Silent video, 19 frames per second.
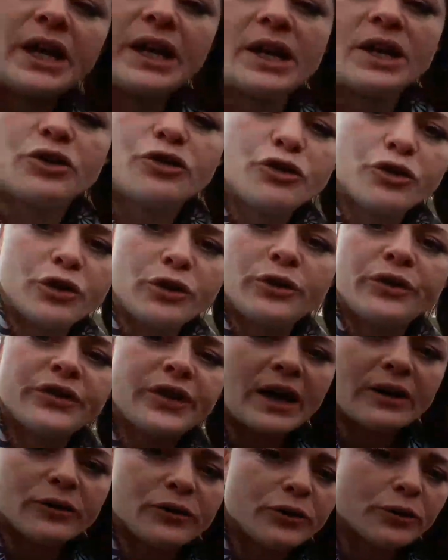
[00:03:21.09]
into
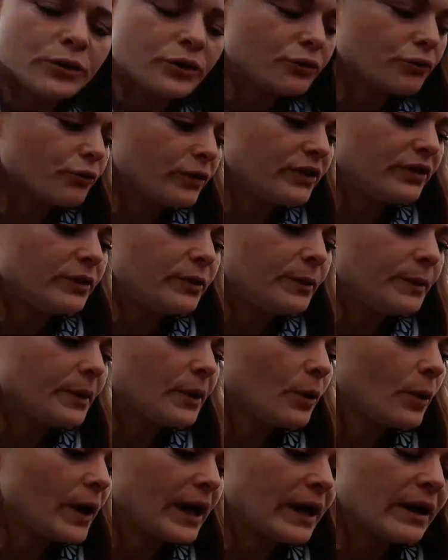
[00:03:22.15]
sand storage reasonably
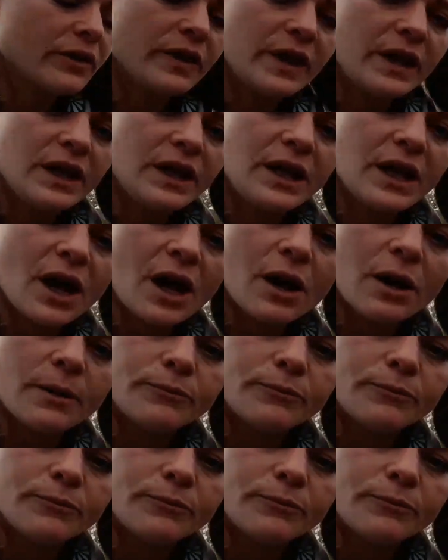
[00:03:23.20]
quick, the